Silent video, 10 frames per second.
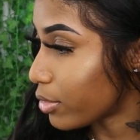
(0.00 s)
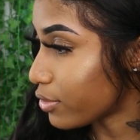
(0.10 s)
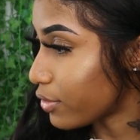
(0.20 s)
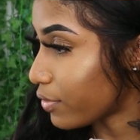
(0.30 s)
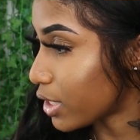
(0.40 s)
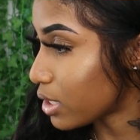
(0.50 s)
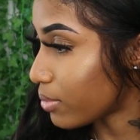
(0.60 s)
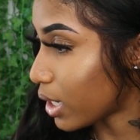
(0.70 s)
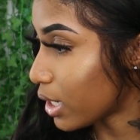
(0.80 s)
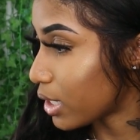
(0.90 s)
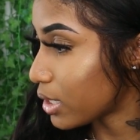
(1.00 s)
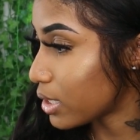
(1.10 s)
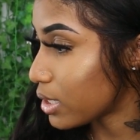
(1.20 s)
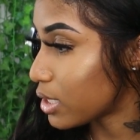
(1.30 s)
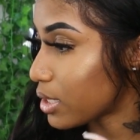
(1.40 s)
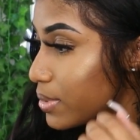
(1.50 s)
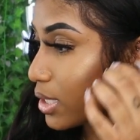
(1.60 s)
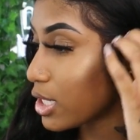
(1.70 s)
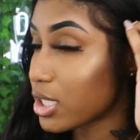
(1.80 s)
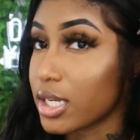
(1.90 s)
Let me refresh my
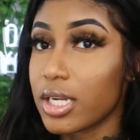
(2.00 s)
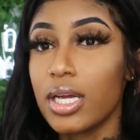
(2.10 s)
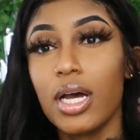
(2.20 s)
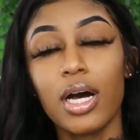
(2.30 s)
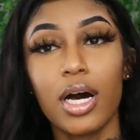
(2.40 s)
ShipStation.